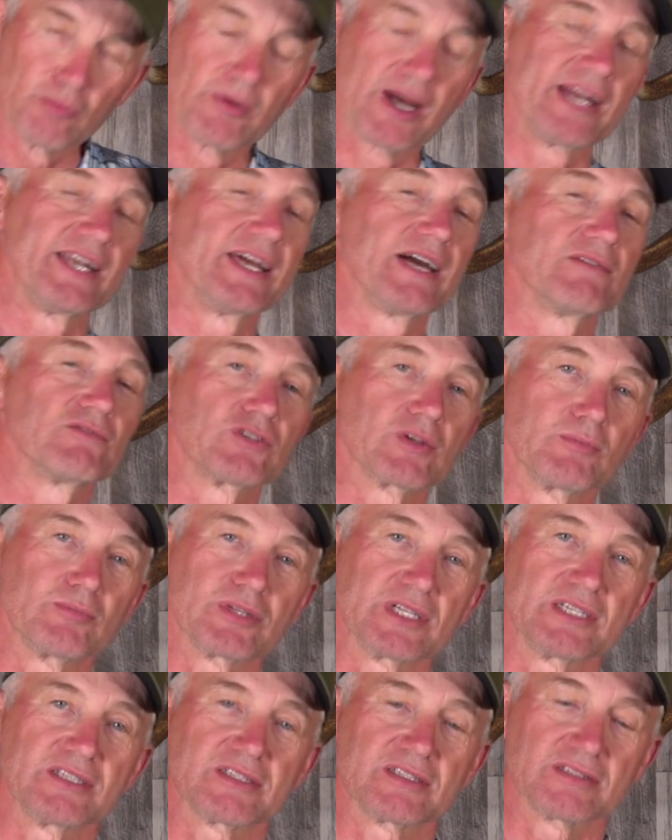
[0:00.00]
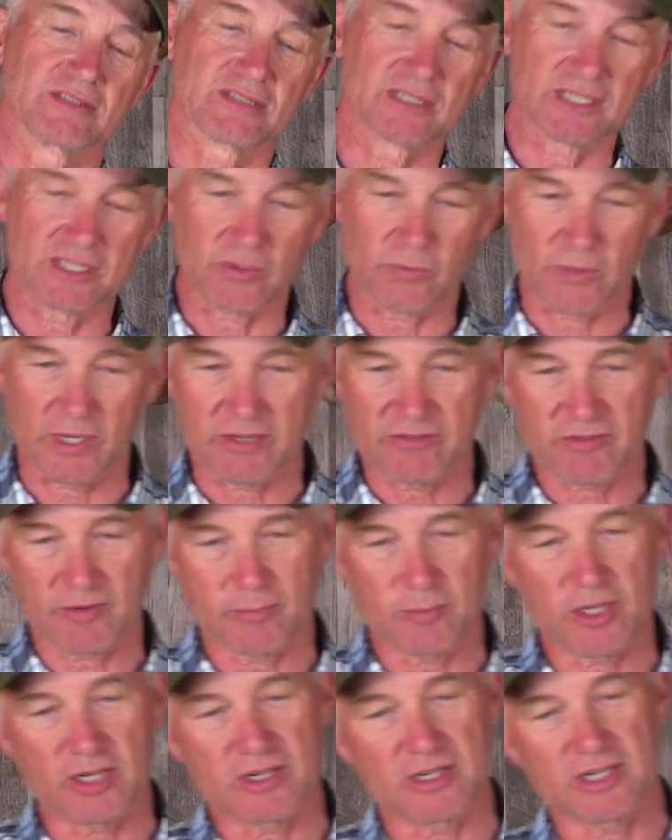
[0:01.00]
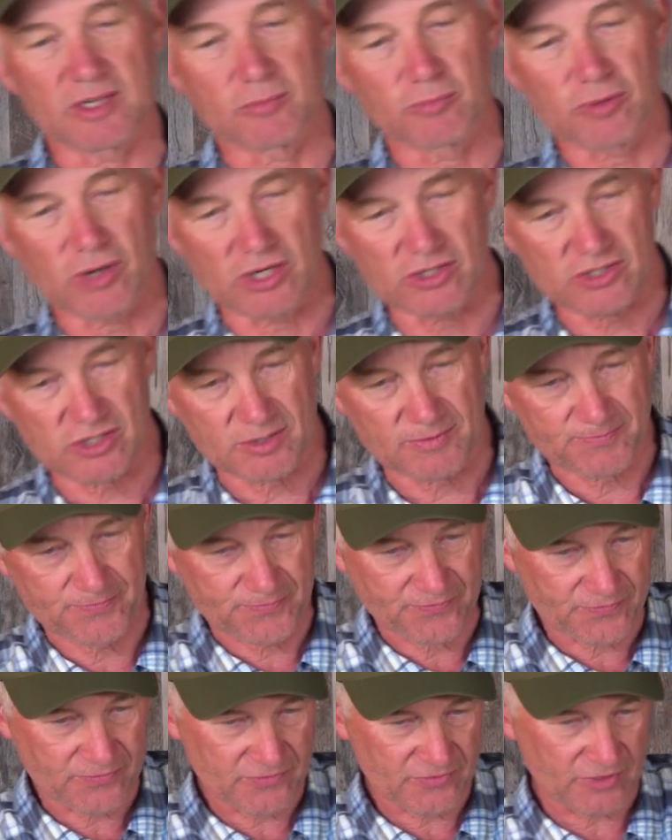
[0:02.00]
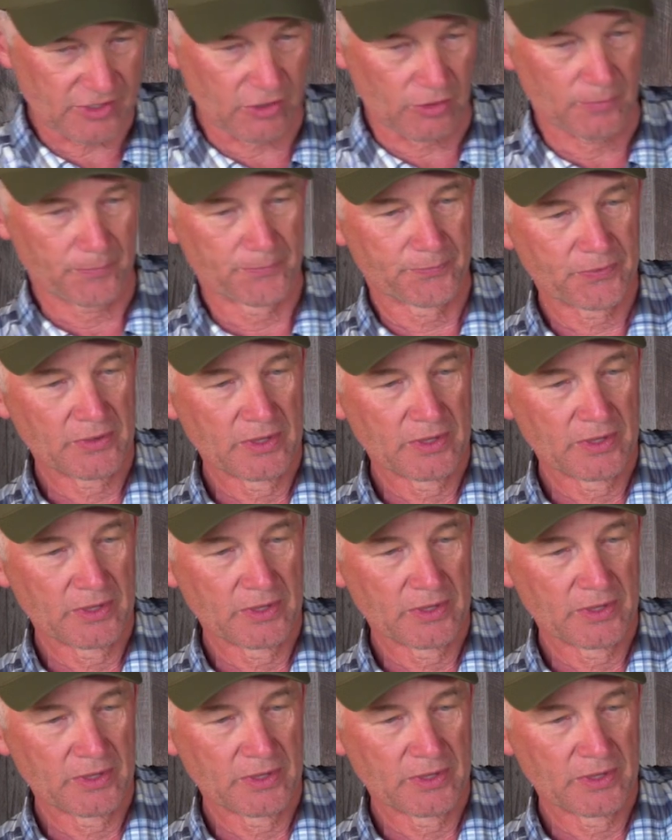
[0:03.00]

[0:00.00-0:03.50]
might have some places to get away from the hunting pressure. So